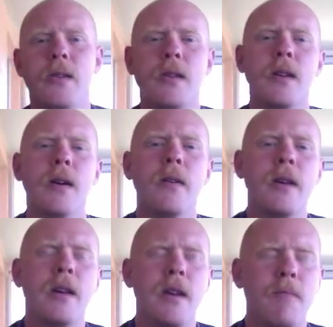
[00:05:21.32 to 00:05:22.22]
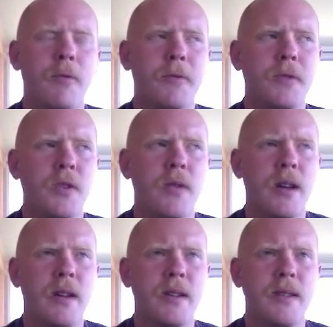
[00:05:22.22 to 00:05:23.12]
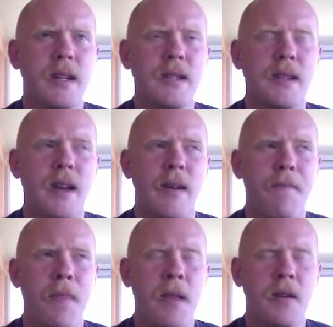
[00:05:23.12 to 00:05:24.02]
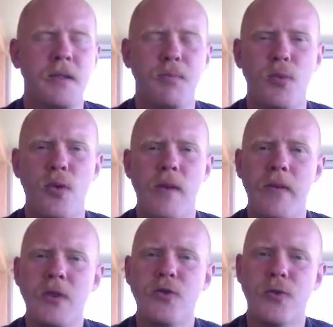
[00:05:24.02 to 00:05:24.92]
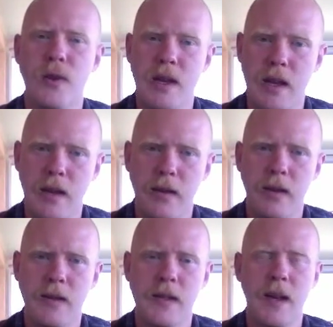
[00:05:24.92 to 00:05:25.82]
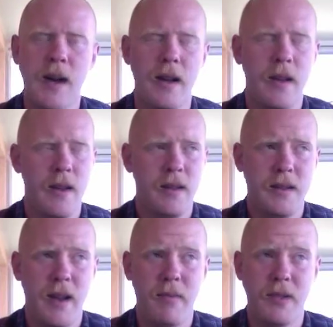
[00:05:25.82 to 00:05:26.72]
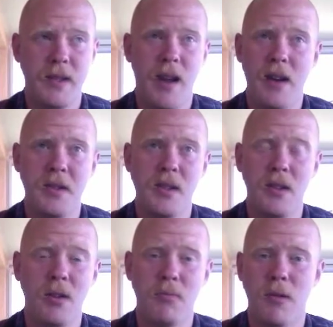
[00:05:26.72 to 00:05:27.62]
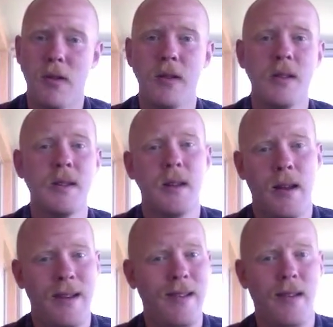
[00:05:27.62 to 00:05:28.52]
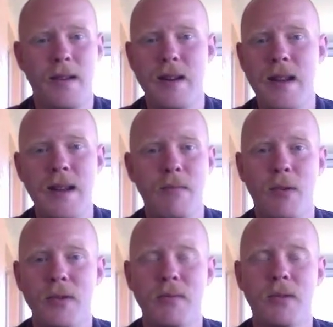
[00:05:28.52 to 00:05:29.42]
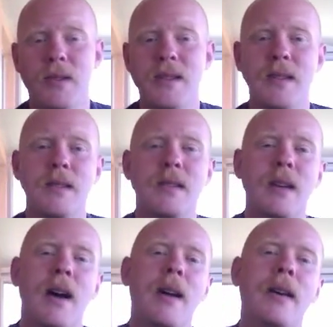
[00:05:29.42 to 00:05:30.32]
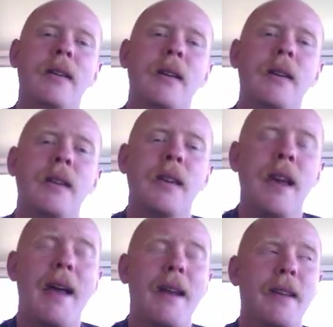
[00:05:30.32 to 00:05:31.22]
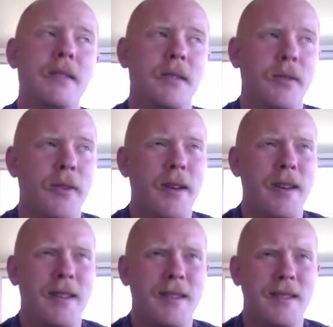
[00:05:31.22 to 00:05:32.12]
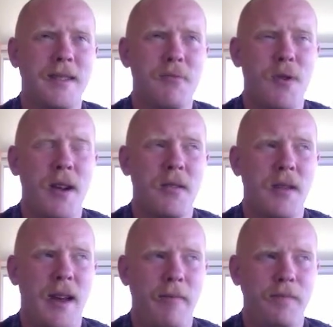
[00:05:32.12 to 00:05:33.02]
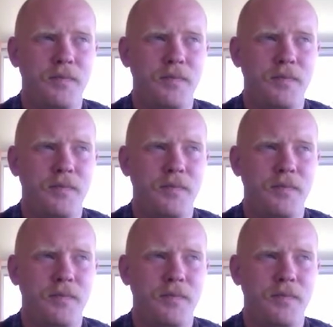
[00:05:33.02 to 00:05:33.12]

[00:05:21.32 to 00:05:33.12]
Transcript: You know, it pulls you in the sense that it's more of intrigue. It's not, this album is not a slow burner. It doesn't need multiple listens to kind of get into. This is a record that